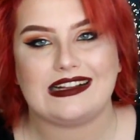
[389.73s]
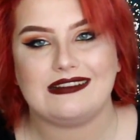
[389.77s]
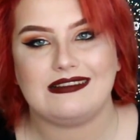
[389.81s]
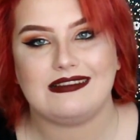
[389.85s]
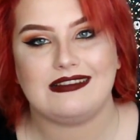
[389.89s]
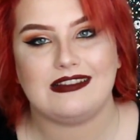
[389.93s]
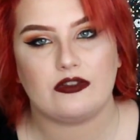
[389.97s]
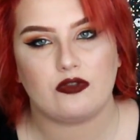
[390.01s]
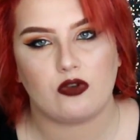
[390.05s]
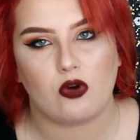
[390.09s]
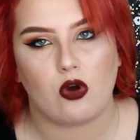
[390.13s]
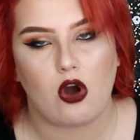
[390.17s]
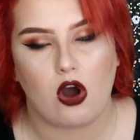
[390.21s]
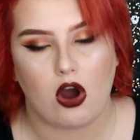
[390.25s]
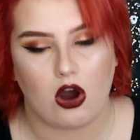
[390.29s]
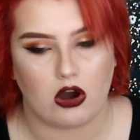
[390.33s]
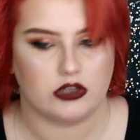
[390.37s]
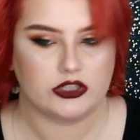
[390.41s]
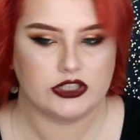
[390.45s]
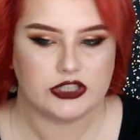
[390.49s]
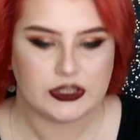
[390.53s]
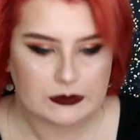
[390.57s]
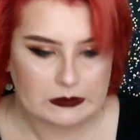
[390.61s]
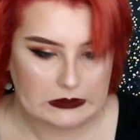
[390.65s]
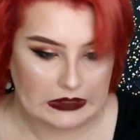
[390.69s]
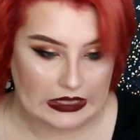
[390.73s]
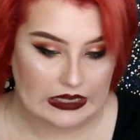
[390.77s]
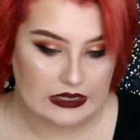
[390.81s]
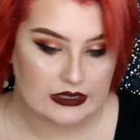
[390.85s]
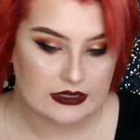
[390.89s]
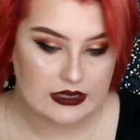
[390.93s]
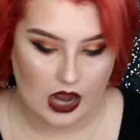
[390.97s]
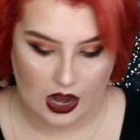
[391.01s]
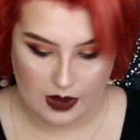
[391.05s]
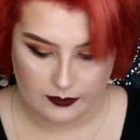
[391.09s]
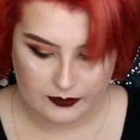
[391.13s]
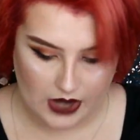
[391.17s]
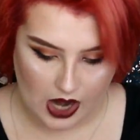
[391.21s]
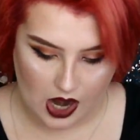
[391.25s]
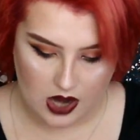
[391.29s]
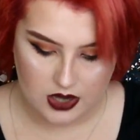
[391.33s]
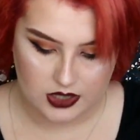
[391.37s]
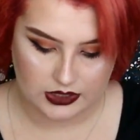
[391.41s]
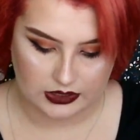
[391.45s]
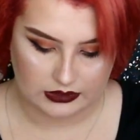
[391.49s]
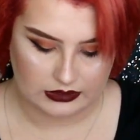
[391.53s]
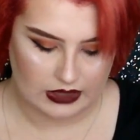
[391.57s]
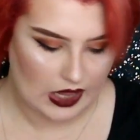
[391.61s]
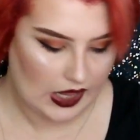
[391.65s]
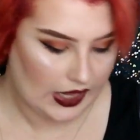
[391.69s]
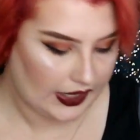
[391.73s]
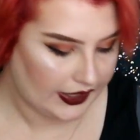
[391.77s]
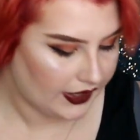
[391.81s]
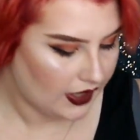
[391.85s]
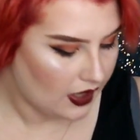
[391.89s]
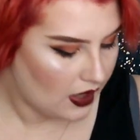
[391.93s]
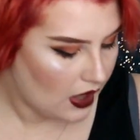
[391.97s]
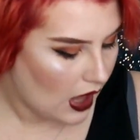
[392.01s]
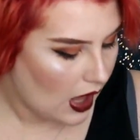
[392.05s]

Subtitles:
little hard to blend, I'm not gonna lie,